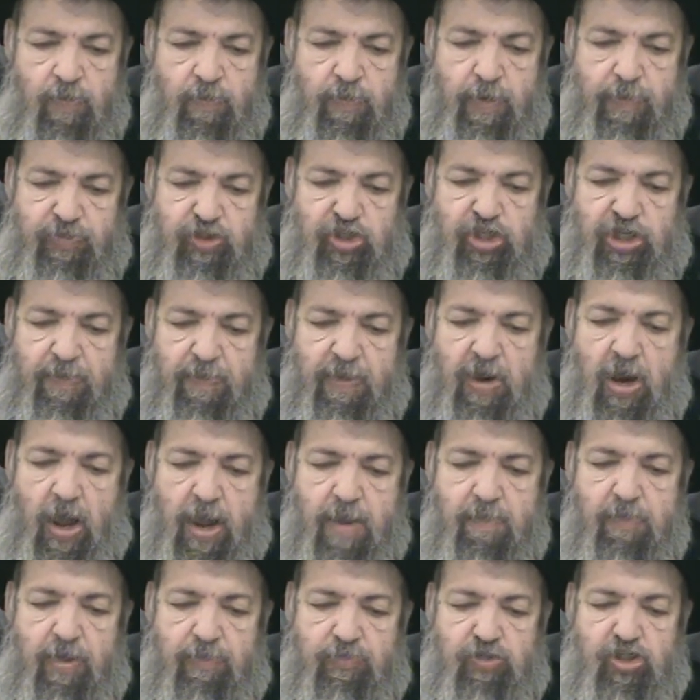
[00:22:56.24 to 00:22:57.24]
Reb Shimon,
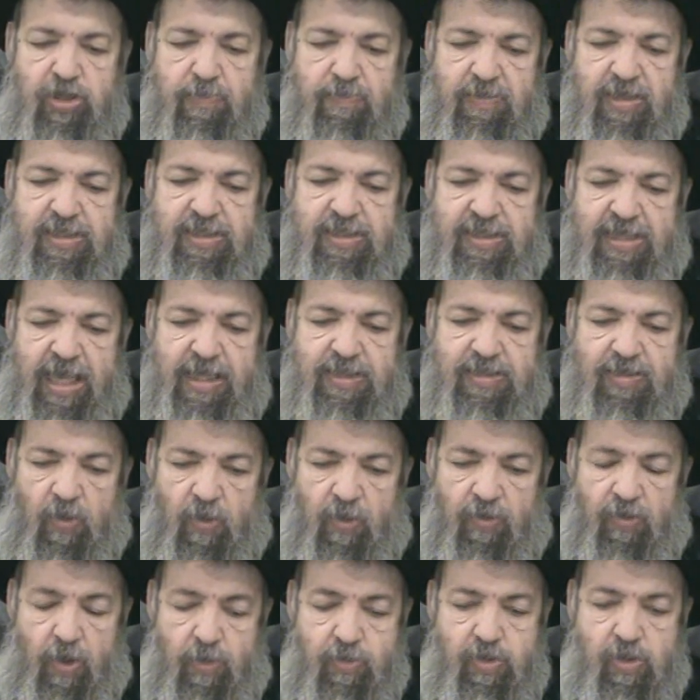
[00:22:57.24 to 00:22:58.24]
I'm Reb Shimon says,
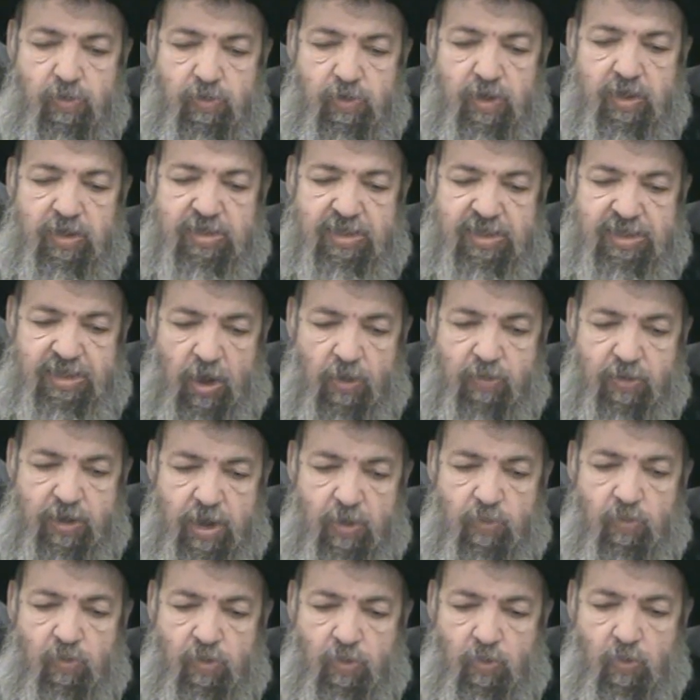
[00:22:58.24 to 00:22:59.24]
although you could
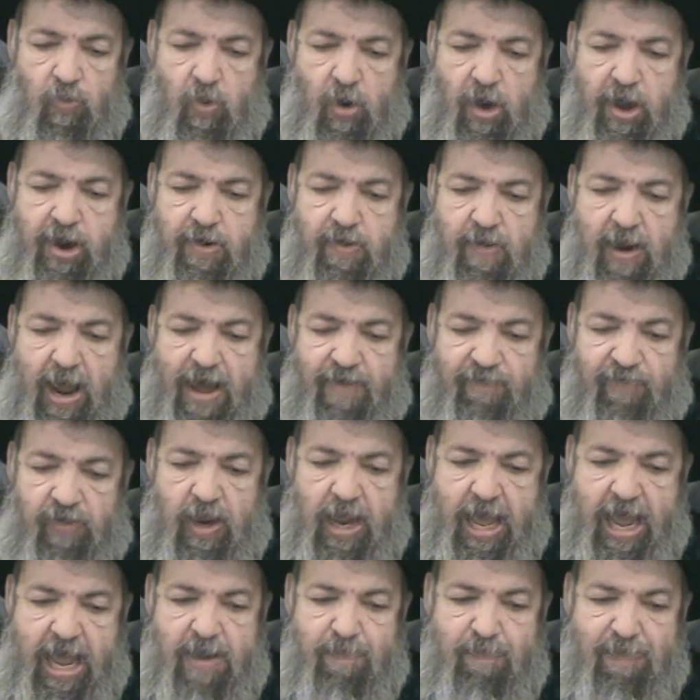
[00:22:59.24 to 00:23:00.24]
soak it with water,
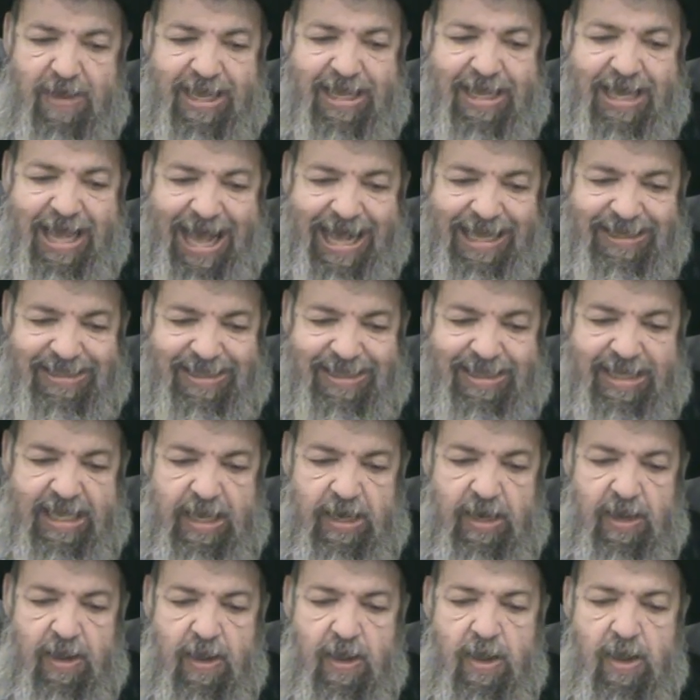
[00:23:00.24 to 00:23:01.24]
aval
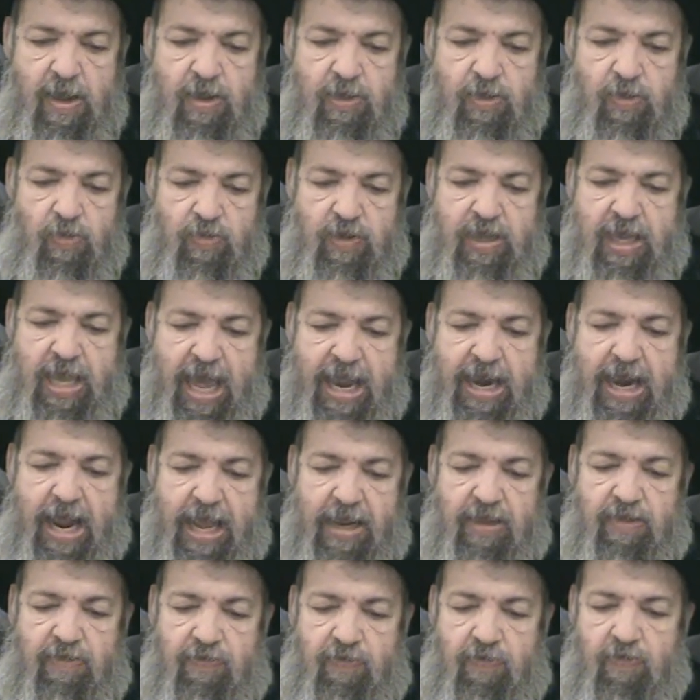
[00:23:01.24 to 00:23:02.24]
mikaskin, you
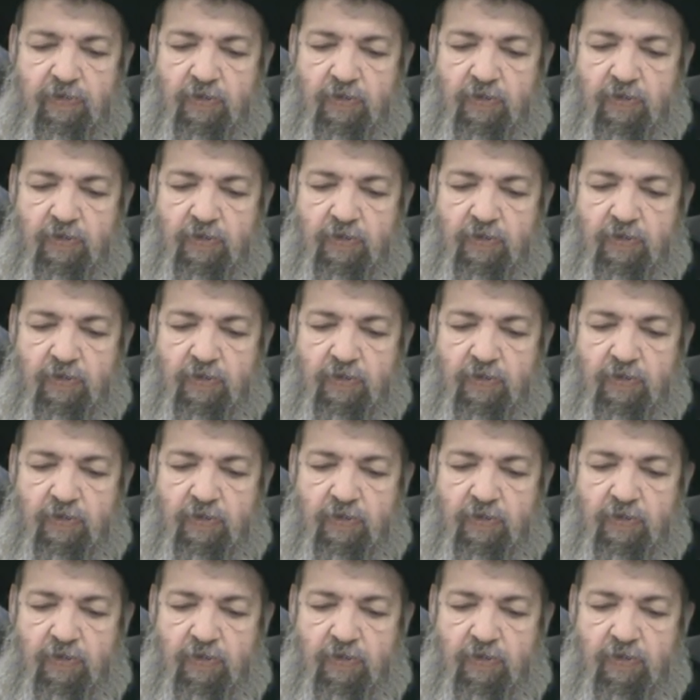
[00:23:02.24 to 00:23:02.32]
cannot